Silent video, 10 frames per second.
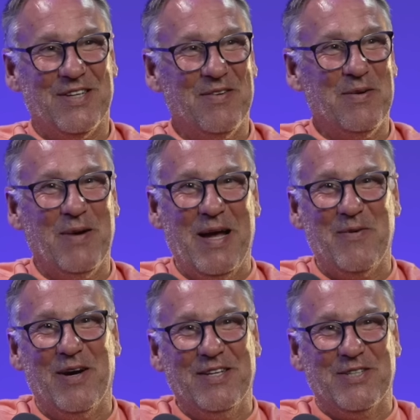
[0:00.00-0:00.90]
Joe. He
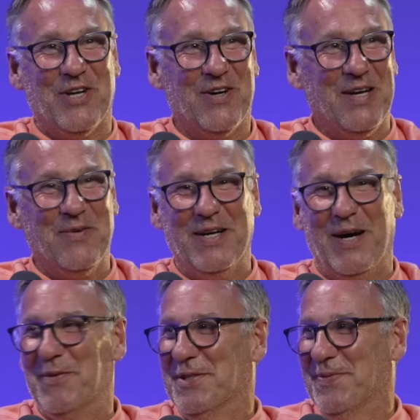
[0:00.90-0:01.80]
weren't a jockey when
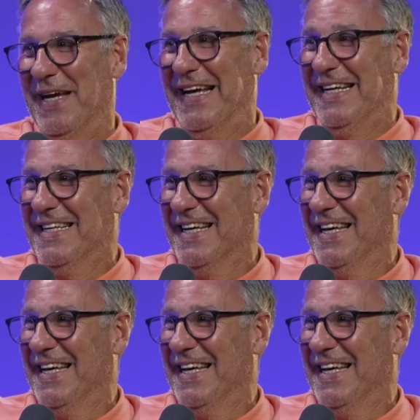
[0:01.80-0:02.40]
I was betting.